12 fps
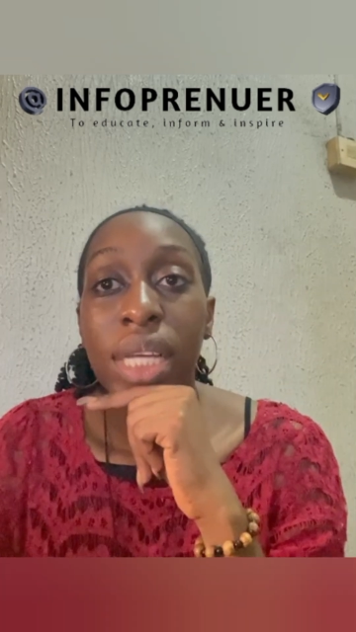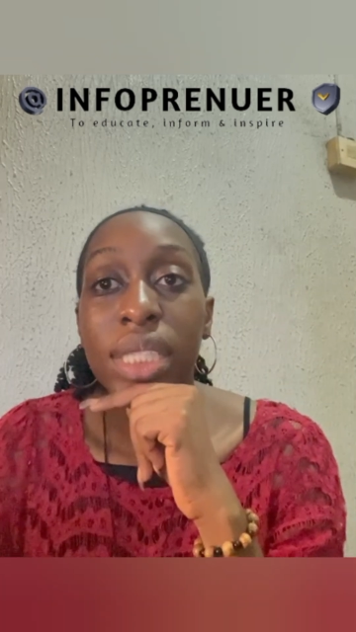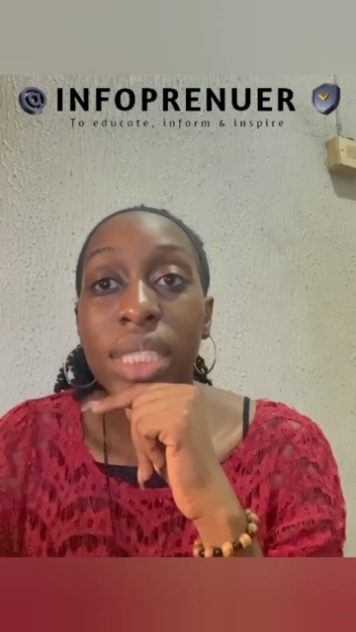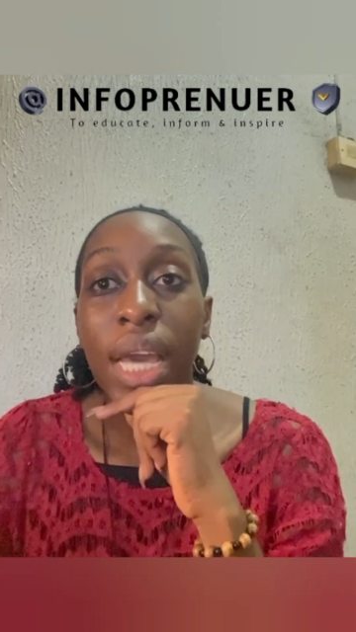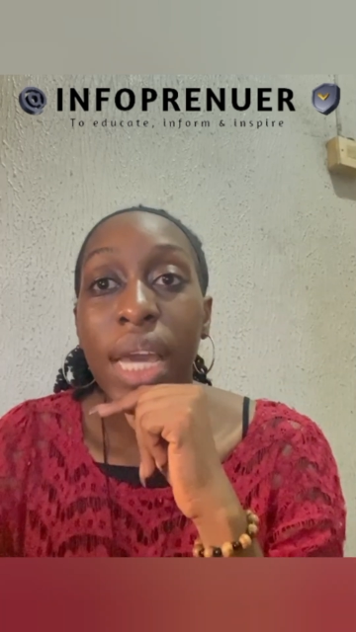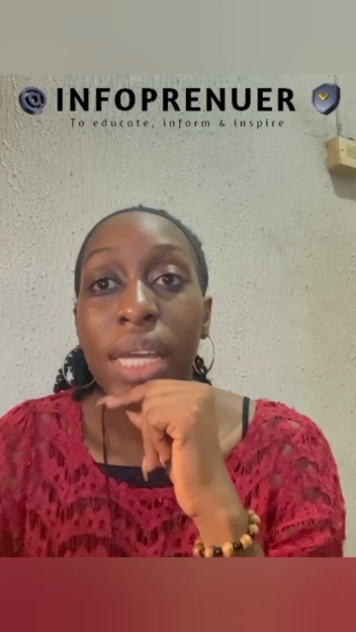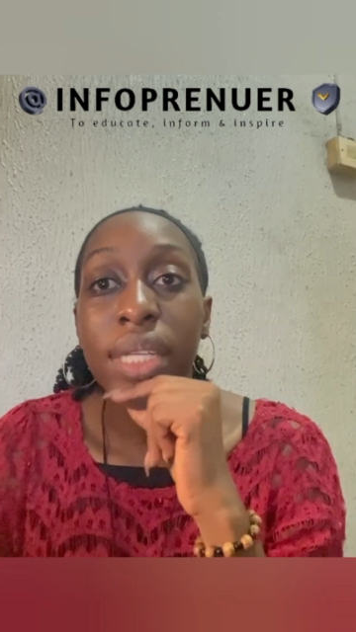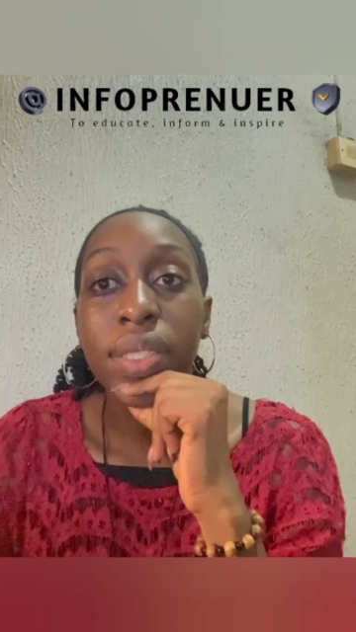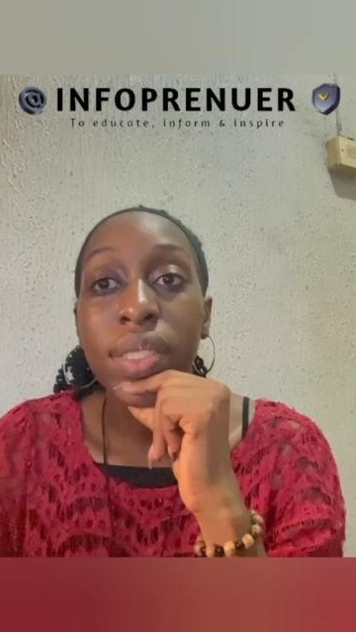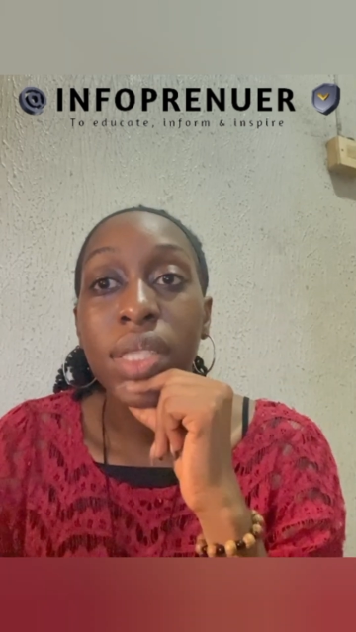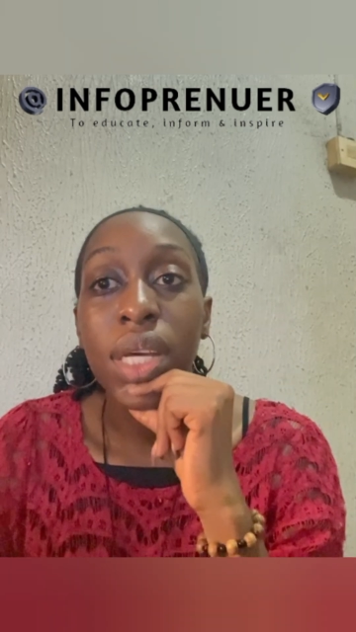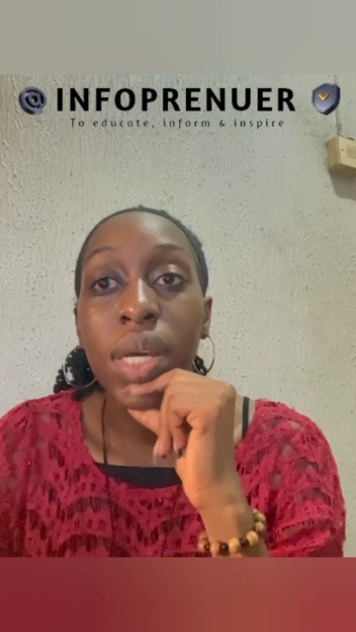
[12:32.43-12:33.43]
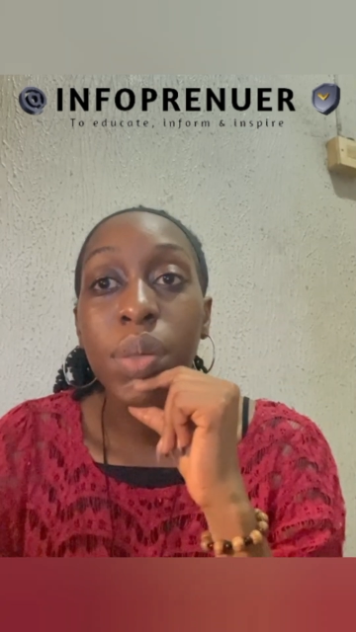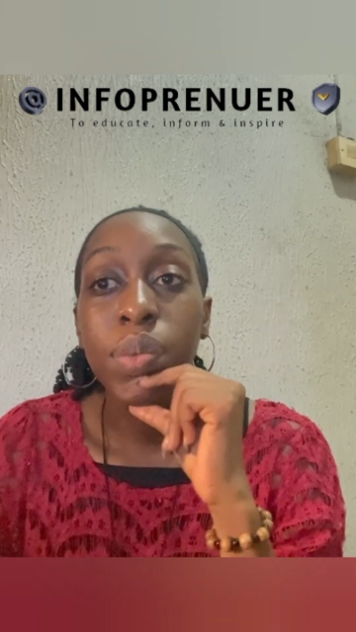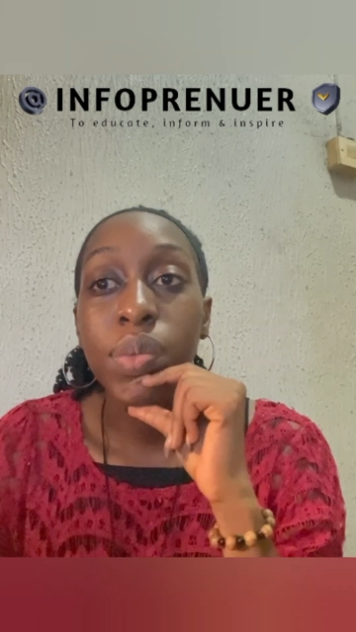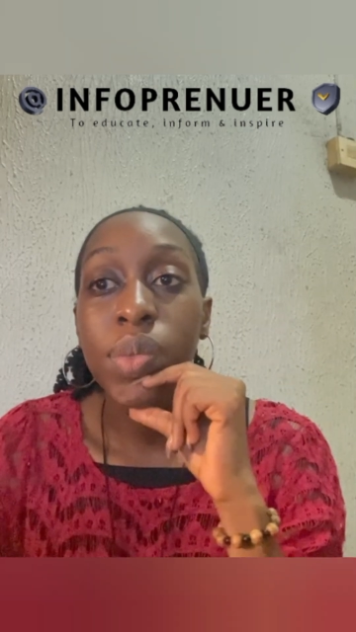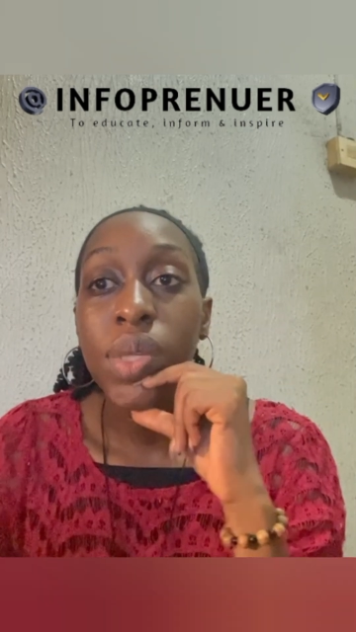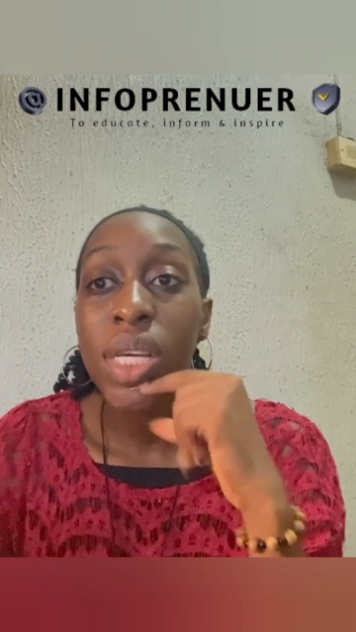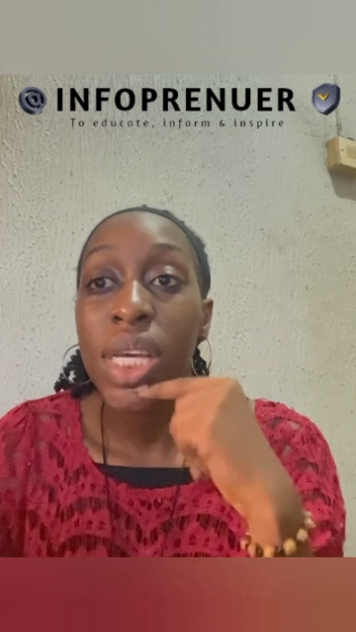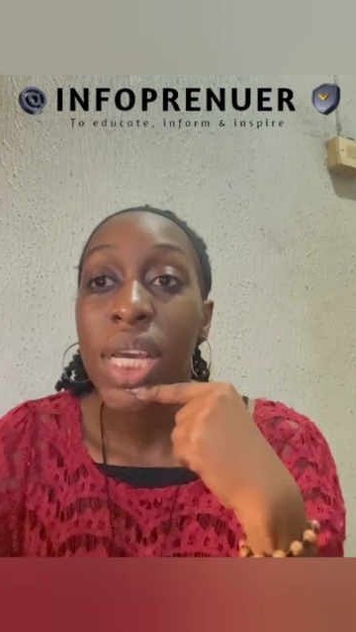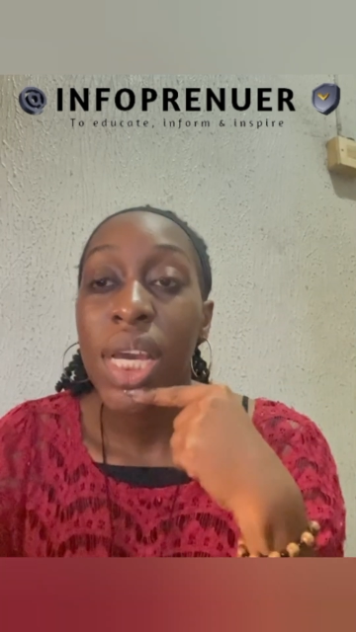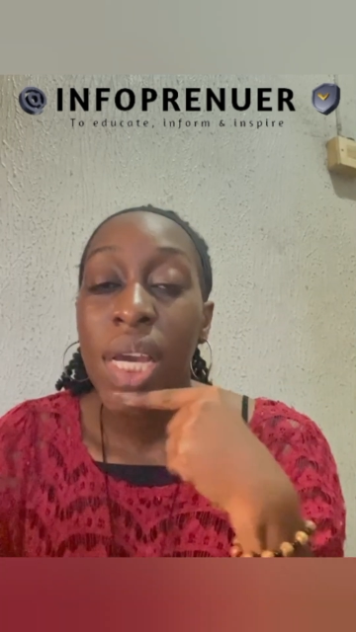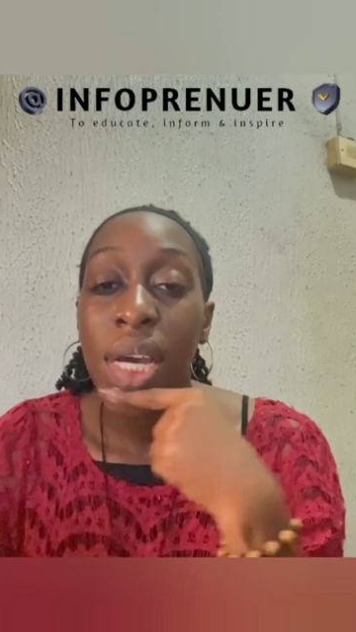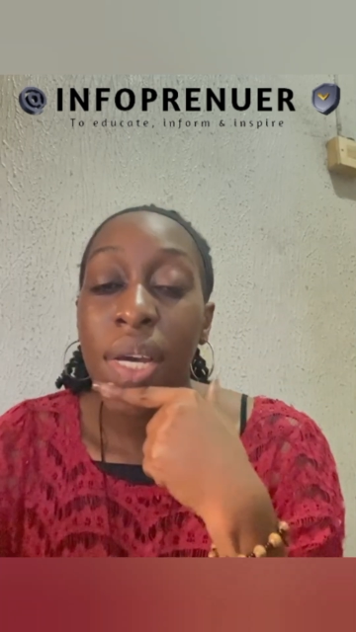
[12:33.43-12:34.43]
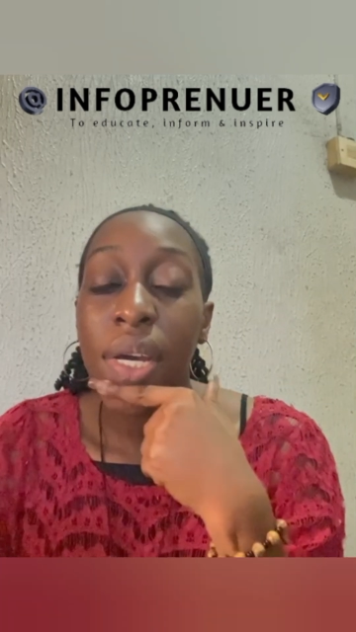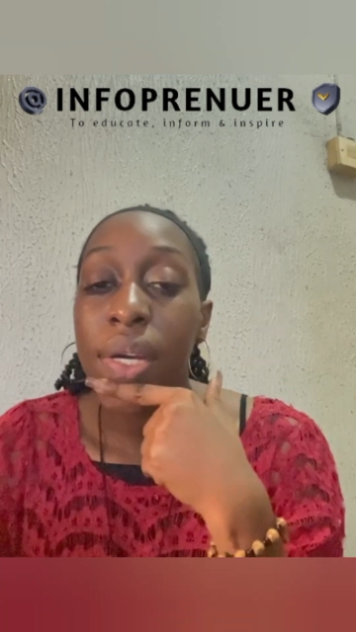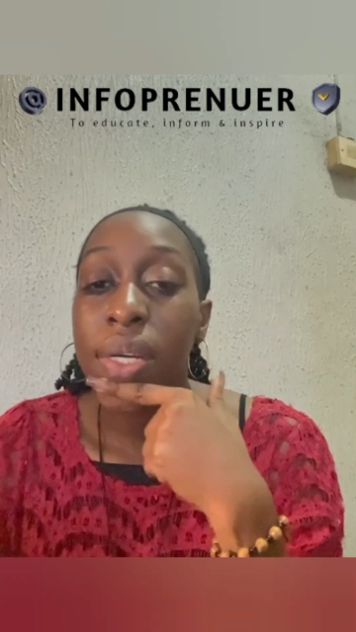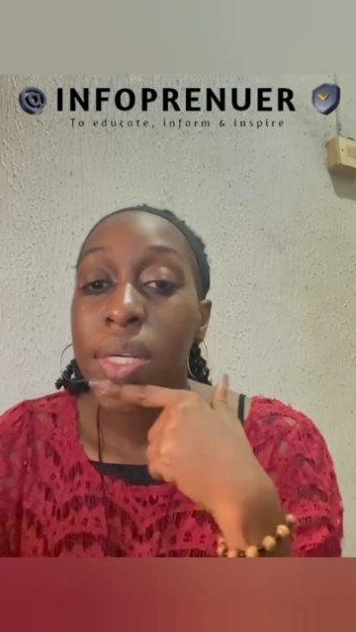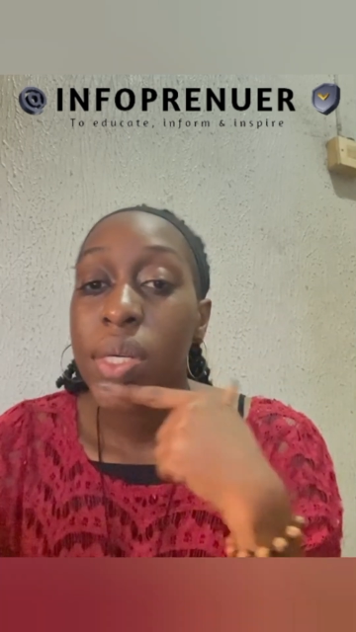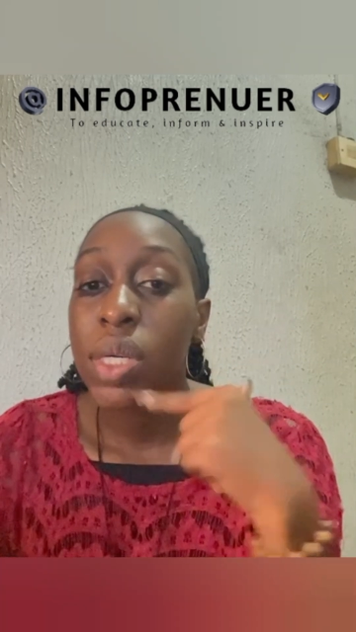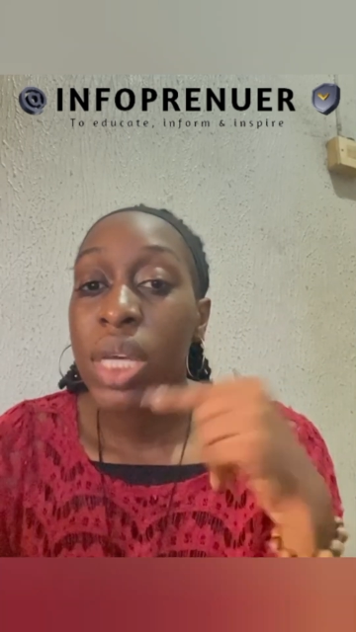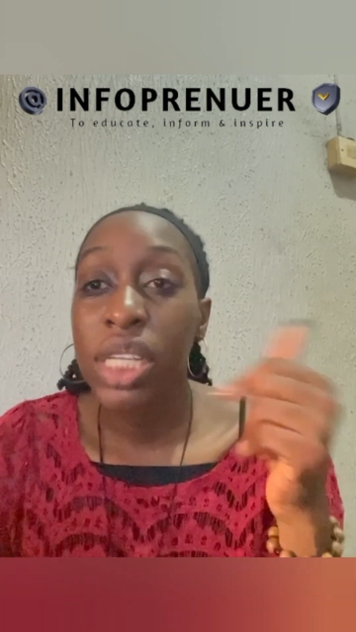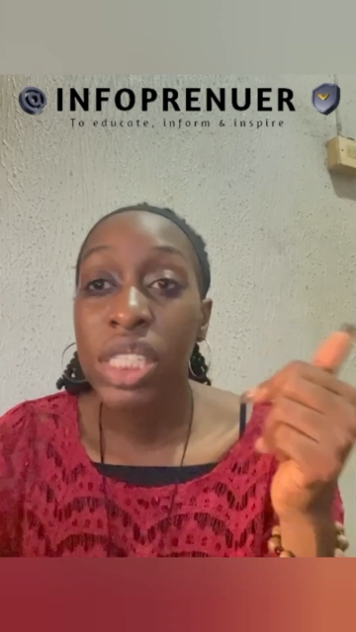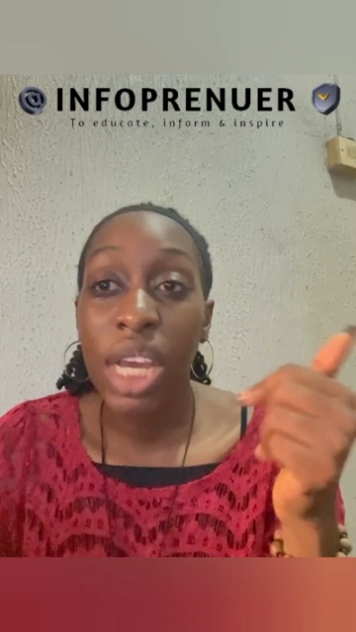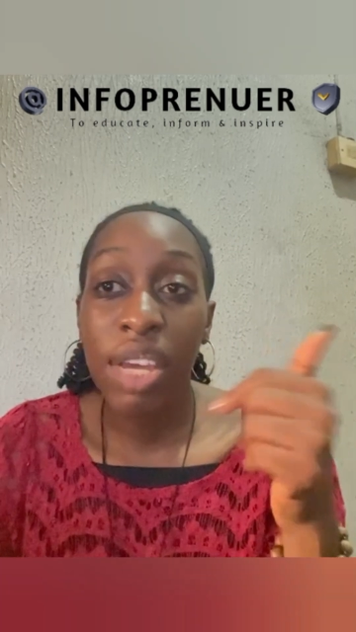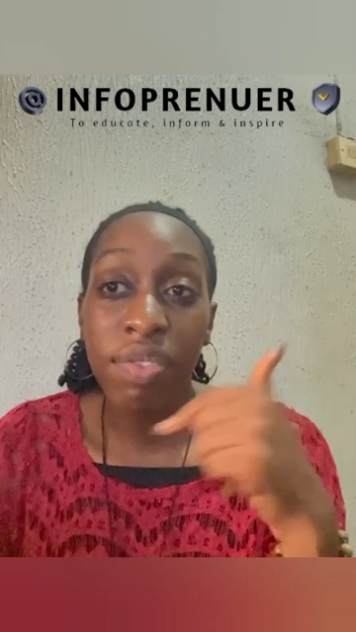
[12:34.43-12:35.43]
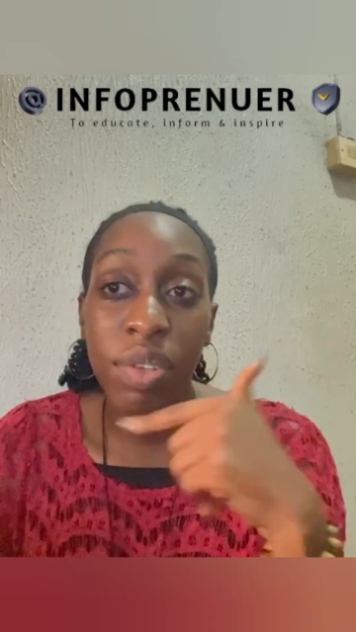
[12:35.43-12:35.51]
Then HIV